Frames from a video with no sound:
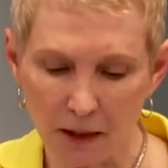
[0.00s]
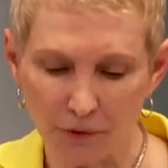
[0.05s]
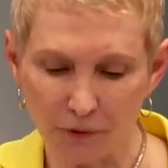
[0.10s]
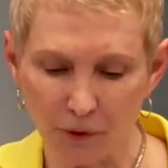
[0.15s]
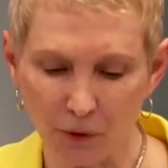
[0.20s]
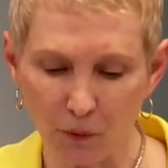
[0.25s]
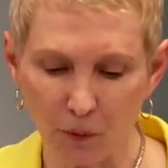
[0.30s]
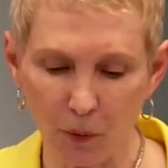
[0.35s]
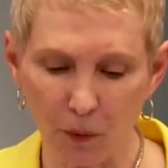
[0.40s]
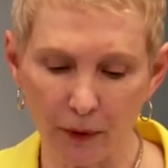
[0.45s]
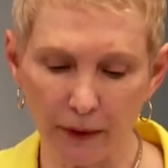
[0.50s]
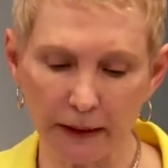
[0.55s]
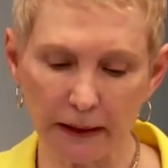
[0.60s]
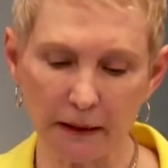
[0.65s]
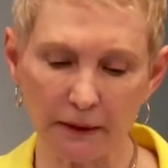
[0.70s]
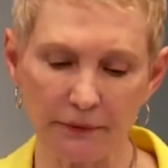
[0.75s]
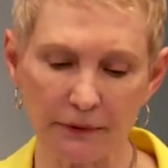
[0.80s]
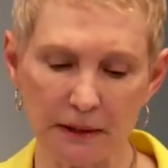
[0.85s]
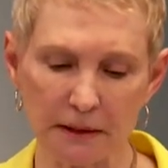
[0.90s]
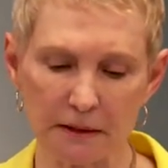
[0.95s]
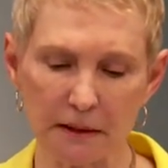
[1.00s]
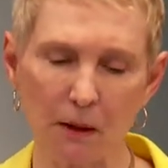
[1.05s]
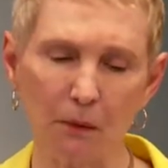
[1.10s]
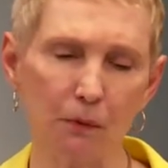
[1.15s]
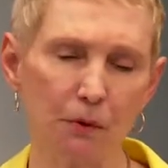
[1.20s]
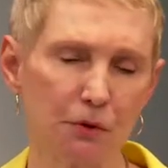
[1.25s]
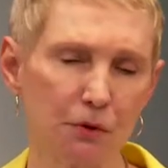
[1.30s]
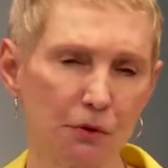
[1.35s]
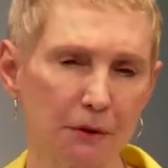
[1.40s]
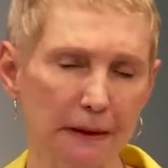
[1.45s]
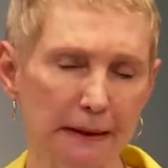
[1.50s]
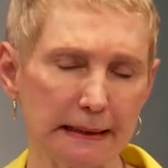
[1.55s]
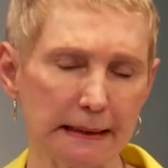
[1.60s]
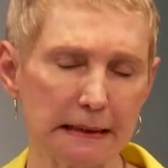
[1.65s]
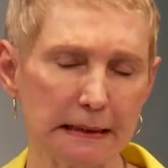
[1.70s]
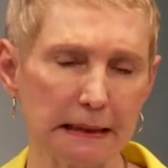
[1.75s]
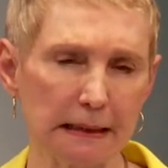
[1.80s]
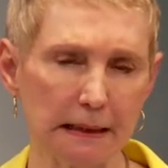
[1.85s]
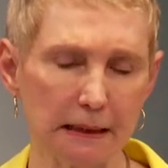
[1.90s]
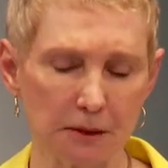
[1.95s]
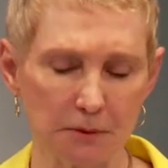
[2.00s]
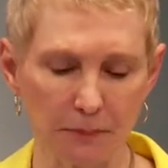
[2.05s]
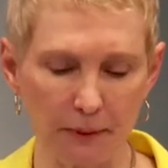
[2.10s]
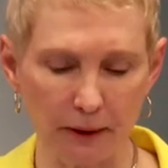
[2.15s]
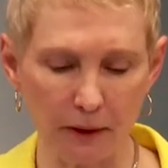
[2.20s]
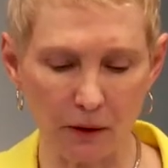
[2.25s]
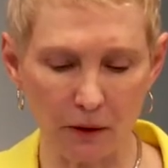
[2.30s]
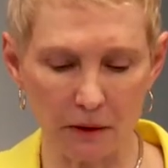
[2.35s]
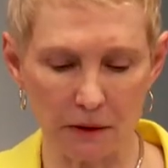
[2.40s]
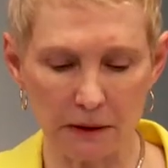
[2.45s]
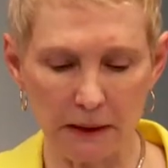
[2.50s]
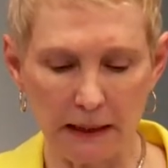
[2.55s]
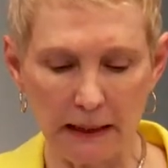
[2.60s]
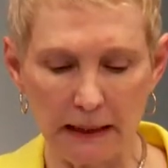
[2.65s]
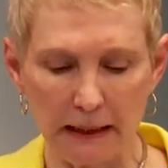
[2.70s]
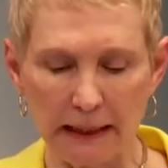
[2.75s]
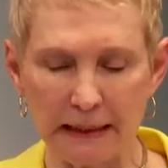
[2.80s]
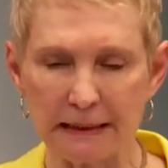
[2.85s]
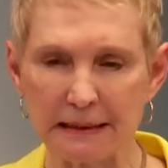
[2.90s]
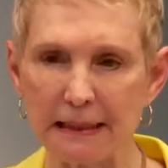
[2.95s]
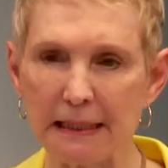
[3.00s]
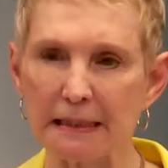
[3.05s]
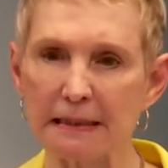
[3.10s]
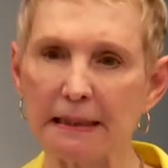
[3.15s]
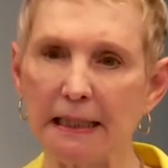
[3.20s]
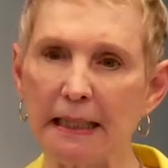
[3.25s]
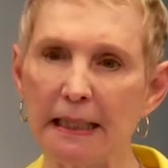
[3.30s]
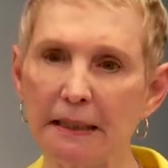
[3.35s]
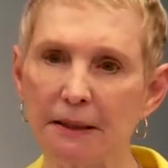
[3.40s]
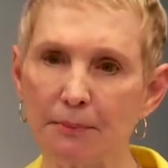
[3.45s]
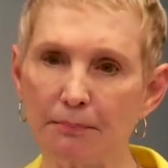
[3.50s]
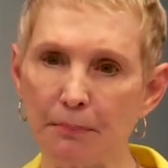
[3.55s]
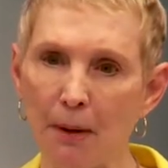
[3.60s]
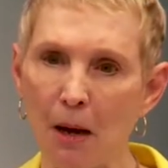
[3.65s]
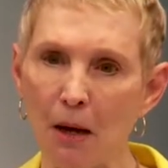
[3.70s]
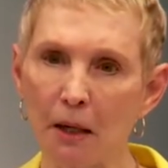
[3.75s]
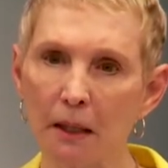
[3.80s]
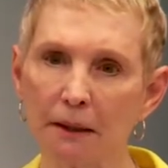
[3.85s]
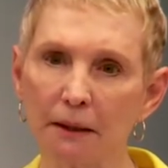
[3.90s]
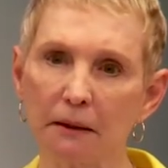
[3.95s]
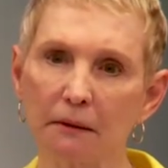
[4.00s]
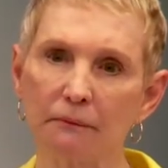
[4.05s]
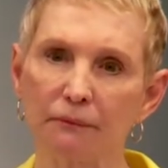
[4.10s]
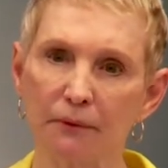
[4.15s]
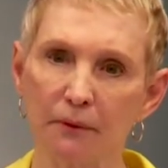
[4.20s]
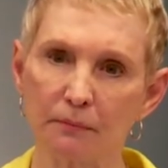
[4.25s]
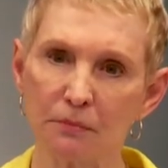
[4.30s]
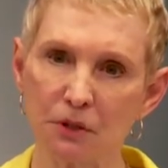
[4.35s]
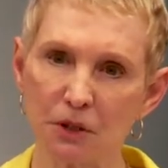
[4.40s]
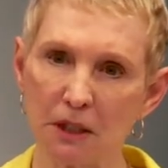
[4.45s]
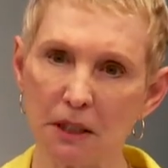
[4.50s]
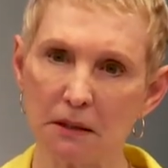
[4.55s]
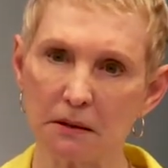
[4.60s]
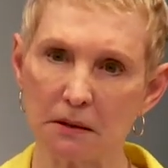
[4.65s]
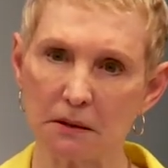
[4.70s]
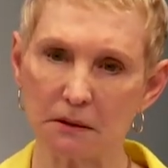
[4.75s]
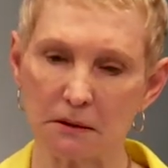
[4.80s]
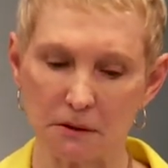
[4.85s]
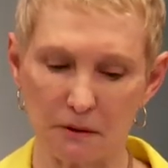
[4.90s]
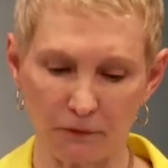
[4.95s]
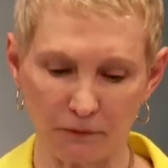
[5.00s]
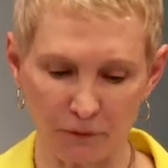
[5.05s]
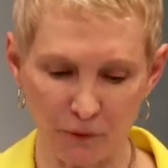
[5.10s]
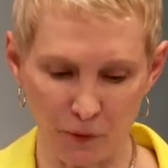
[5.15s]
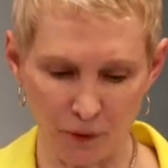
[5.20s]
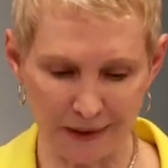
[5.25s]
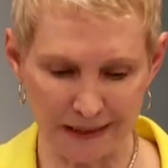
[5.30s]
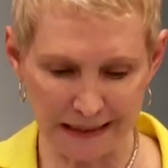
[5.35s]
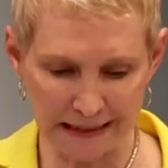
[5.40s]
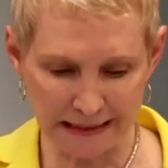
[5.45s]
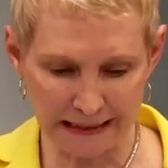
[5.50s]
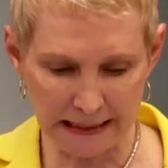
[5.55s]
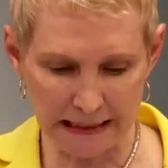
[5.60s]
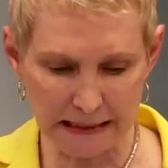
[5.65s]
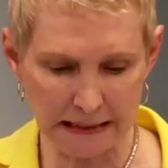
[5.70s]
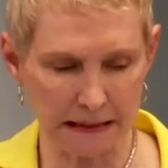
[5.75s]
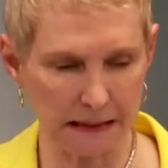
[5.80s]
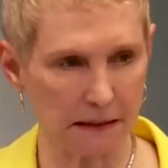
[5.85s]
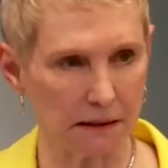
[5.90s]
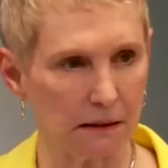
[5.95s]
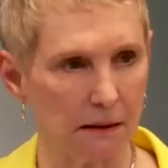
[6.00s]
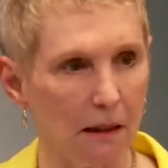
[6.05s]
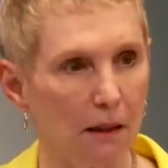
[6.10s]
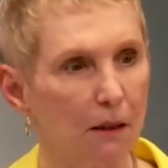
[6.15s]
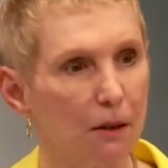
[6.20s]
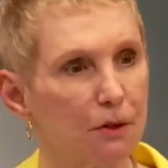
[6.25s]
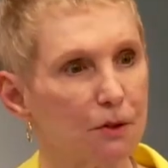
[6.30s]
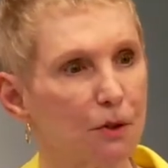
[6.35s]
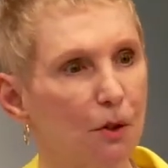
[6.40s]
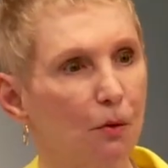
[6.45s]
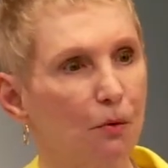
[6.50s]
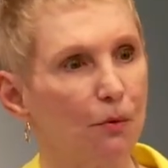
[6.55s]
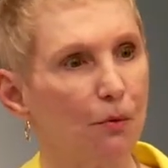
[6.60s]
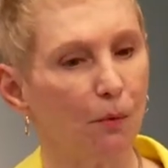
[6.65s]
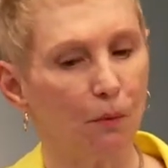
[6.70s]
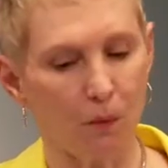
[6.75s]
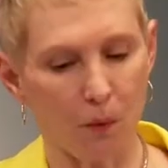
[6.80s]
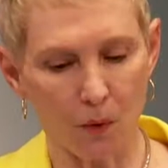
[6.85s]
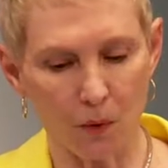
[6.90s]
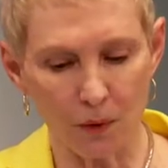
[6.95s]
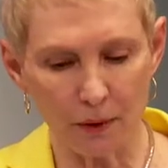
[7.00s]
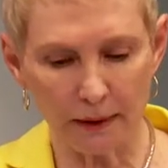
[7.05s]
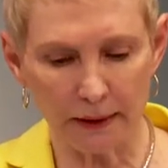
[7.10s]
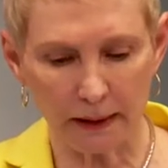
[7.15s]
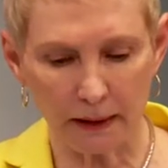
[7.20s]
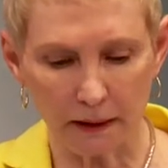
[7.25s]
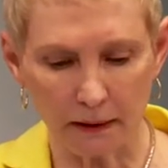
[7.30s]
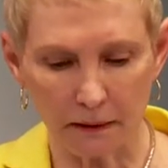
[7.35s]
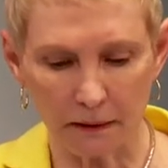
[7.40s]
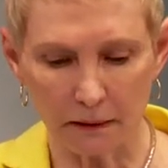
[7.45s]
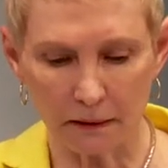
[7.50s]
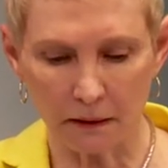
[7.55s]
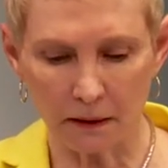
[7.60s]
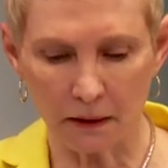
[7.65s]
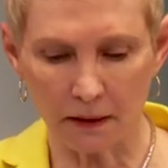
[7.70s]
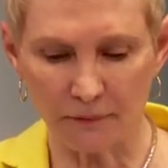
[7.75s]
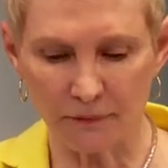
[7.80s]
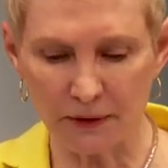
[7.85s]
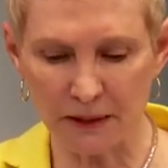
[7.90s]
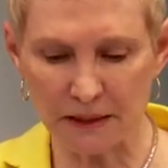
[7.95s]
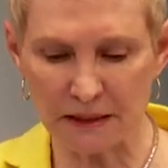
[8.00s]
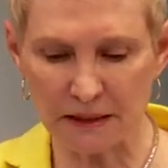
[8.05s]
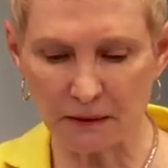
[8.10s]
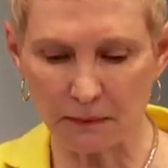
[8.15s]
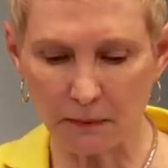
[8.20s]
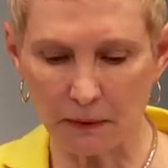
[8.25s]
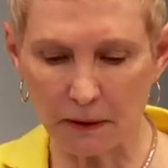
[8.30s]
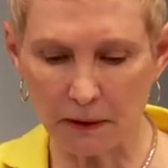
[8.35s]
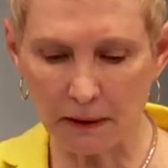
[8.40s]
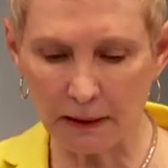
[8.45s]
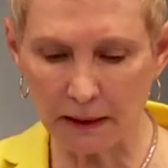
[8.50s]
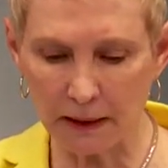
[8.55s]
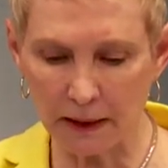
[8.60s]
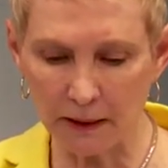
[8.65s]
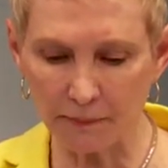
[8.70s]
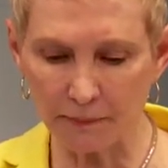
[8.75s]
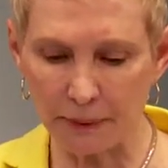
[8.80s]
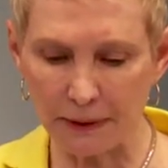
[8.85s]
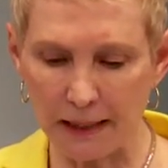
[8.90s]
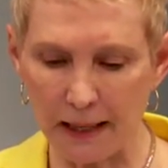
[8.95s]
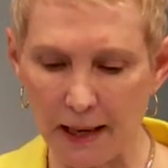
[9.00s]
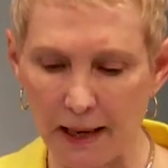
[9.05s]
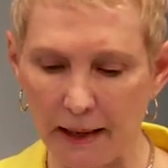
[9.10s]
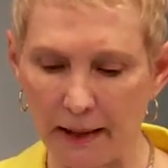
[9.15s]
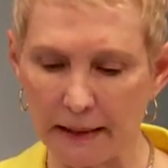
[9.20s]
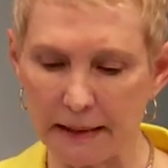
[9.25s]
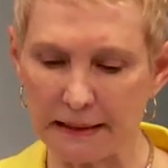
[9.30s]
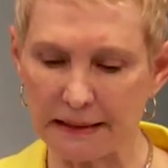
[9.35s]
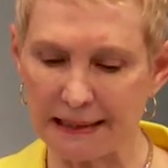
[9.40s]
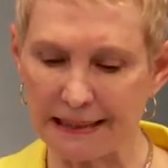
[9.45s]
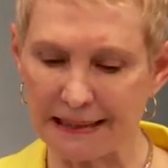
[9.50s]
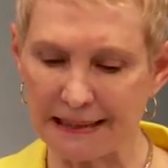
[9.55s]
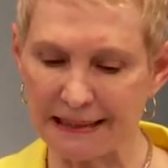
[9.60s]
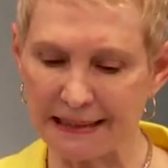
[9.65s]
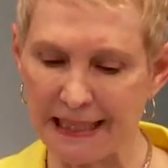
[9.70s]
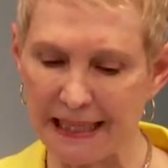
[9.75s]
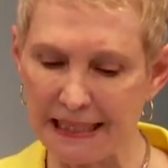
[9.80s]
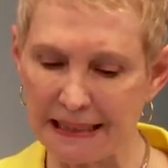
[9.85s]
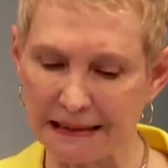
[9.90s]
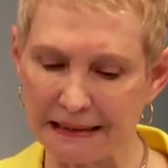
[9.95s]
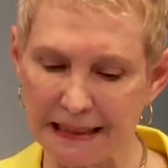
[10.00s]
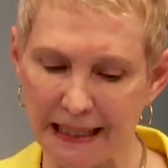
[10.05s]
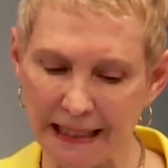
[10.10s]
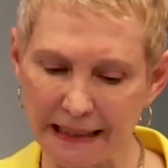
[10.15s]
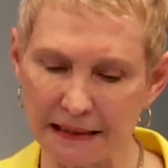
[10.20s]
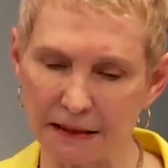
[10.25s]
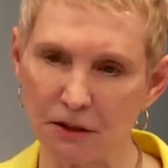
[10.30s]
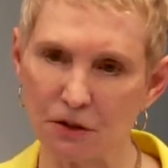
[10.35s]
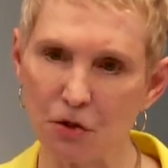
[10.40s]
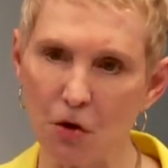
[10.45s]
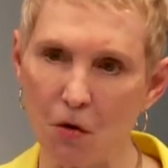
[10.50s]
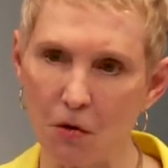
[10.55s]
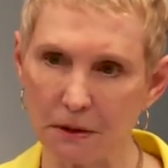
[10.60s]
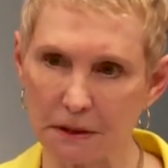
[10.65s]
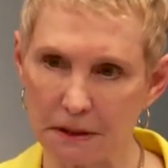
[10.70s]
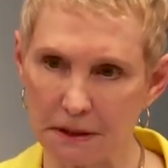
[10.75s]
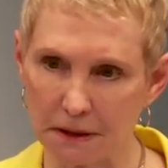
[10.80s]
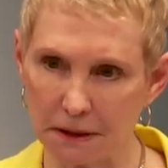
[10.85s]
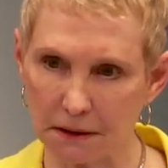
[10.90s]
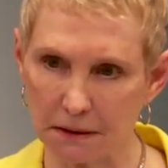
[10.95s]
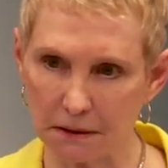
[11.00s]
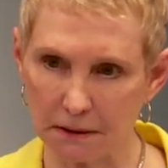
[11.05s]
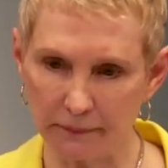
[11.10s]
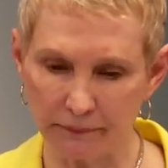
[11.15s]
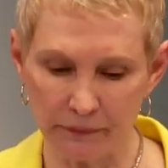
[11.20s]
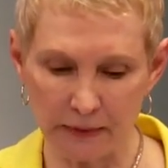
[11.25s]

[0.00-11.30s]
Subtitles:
The wording of this, I want you to listen to this, because it says that he departed from Jesus for a season. So the wording of this implies that Satan exhausted